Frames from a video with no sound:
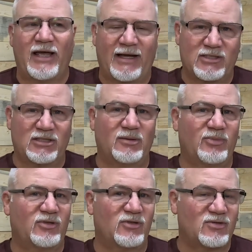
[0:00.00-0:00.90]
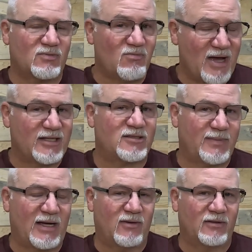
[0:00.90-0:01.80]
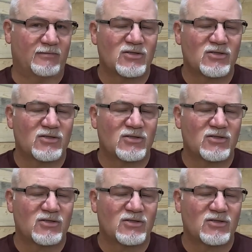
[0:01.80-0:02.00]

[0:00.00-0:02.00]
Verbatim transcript: actually produce much power.